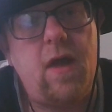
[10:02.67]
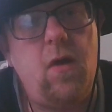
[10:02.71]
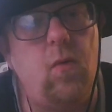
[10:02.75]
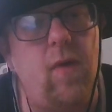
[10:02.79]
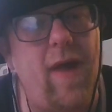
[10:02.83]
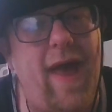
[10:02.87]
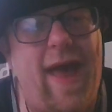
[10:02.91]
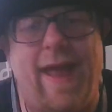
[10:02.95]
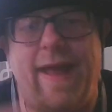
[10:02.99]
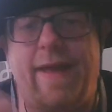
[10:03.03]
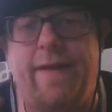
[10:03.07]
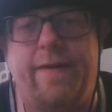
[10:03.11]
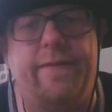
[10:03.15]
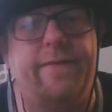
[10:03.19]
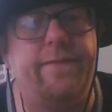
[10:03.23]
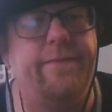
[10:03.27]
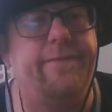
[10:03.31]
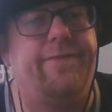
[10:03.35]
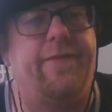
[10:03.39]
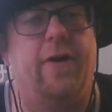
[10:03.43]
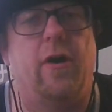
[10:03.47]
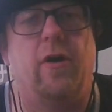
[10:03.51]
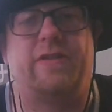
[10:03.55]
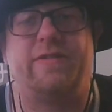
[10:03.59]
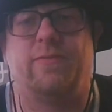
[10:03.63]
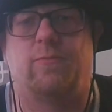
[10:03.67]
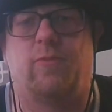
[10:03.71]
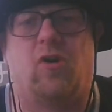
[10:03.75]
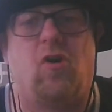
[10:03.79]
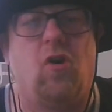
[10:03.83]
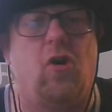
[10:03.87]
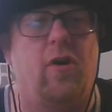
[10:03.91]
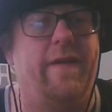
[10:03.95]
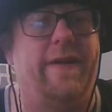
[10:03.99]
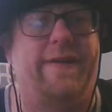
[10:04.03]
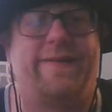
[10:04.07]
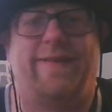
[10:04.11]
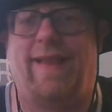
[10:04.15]
hey, folks, I'm
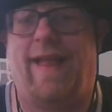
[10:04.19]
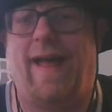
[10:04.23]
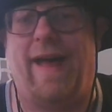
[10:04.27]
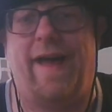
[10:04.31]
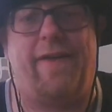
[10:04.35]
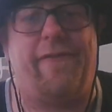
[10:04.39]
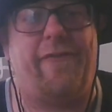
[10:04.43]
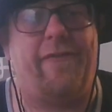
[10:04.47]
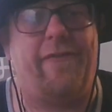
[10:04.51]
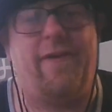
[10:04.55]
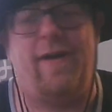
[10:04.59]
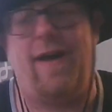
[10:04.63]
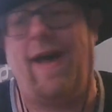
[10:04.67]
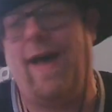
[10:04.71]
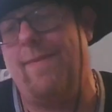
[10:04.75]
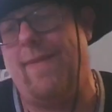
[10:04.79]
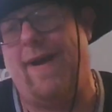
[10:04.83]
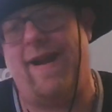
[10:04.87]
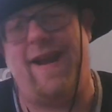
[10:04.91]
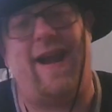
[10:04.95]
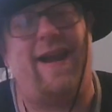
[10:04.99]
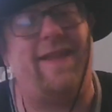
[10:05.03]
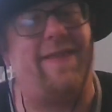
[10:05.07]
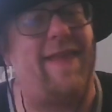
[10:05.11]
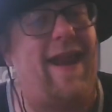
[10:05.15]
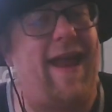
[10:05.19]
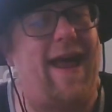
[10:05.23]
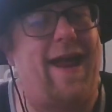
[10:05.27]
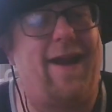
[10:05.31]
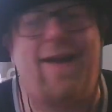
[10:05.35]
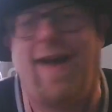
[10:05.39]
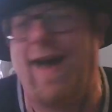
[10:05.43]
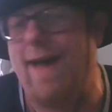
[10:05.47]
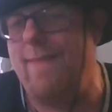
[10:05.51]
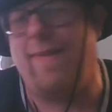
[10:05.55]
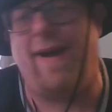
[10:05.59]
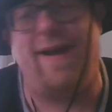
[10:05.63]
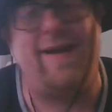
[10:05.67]
recording this live. I might edit that out.
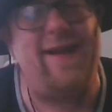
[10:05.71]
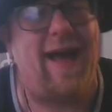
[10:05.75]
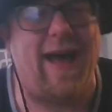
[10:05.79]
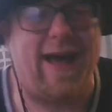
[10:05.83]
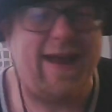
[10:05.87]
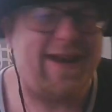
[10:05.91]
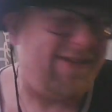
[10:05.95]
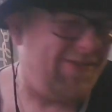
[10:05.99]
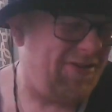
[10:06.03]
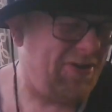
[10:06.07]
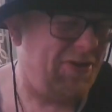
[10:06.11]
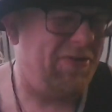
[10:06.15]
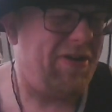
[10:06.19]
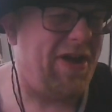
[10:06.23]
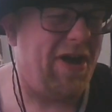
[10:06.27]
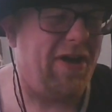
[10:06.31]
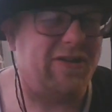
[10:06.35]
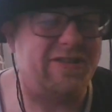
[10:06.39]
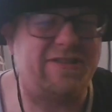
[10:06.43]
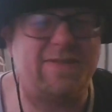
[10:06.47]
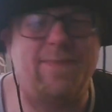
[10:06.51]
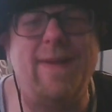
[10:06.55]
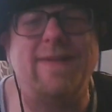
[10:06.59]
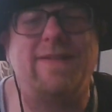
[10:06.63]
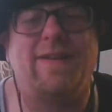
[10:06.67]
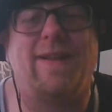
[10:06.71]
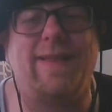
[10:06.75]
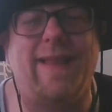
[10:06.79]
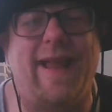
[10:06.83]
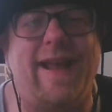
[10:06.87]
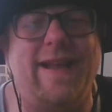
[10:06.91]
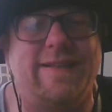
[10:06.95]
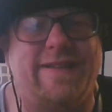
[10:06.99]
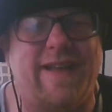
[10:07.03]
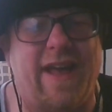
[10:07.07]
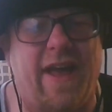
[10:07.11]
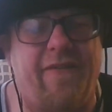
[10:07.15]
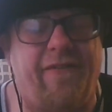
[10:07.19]
I might not. Who knows? Depends how
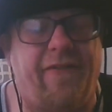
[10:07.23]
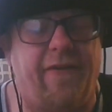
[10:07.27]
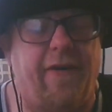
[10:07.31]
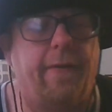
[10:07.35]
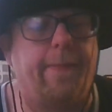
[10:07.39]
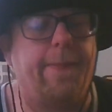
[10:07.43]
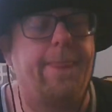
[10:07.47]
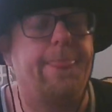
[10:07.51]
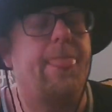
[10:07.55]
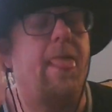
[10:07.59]
lazy I feel.